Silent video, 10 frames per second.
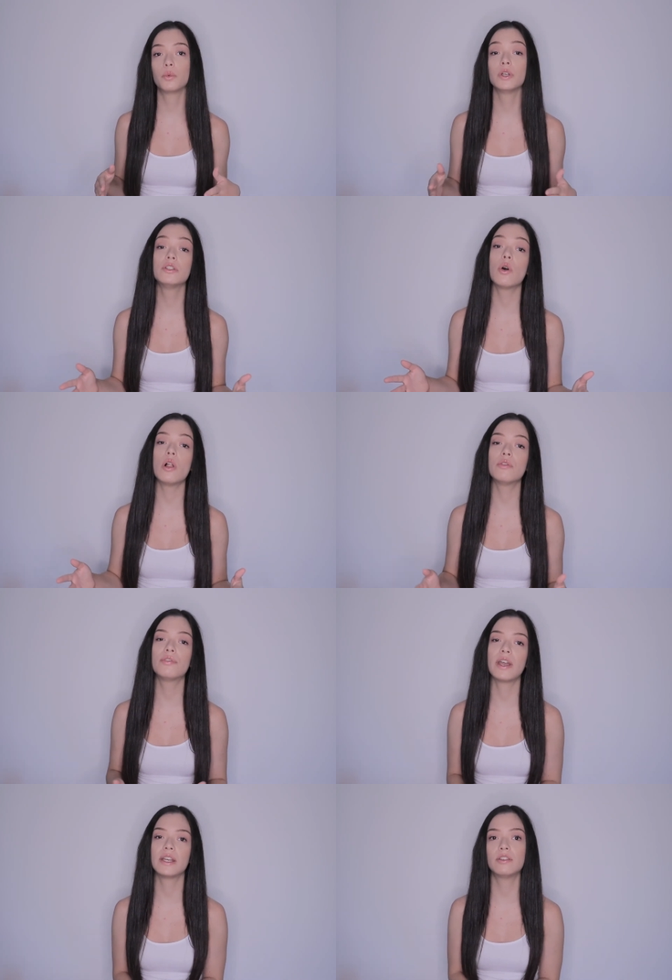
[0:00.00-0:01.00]
We do all
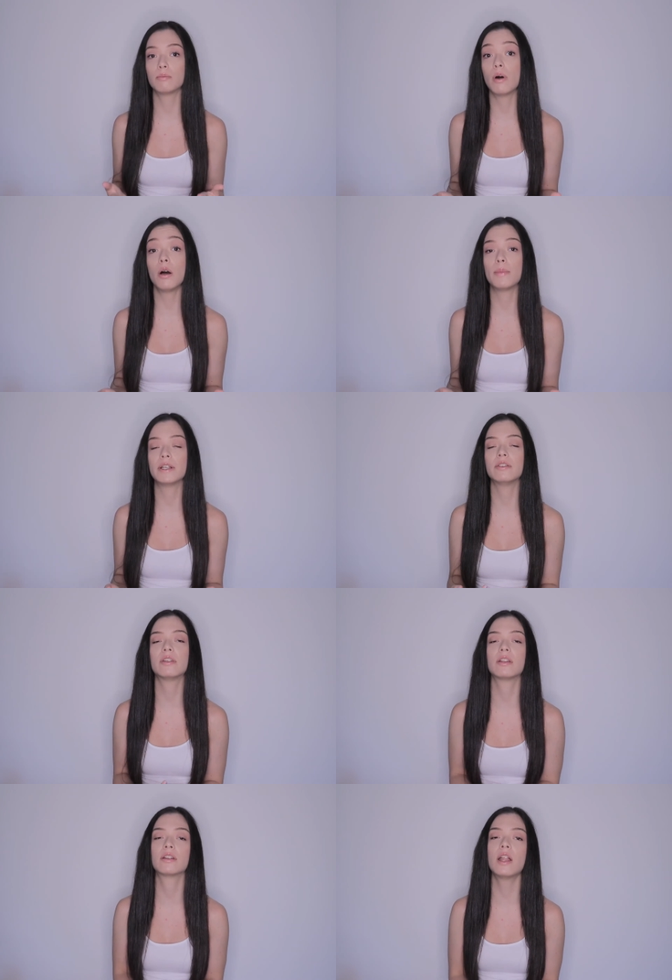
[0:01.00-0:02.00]
face moments
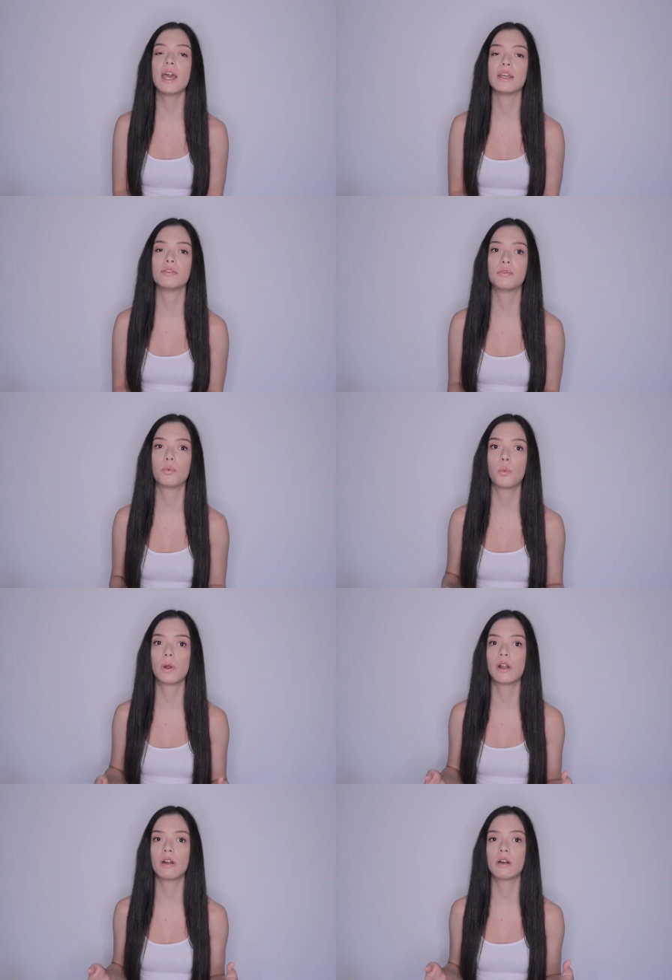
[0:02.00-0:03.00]
in life
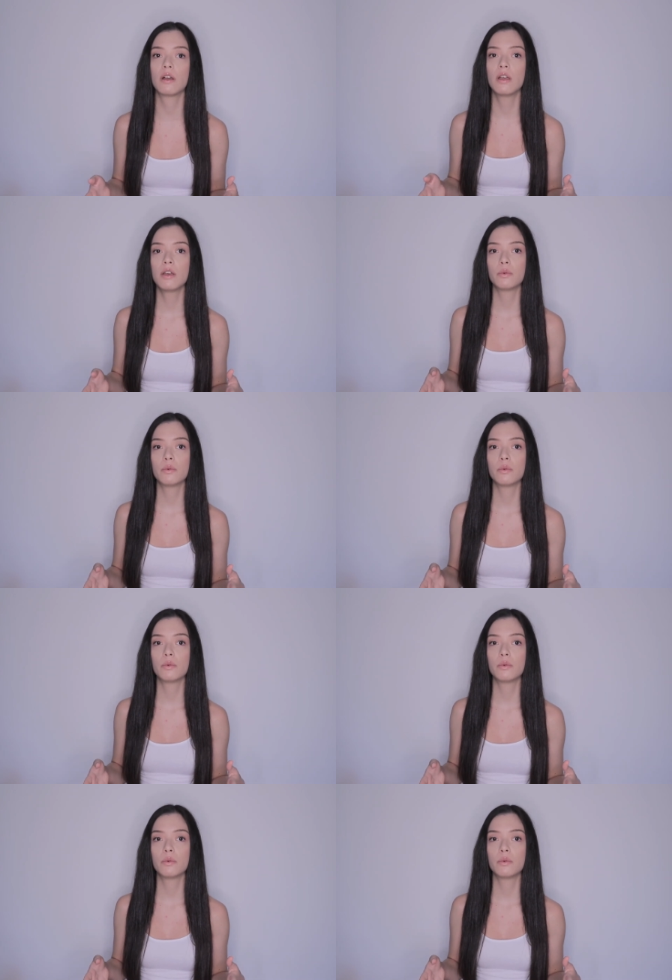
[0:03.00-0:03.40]
where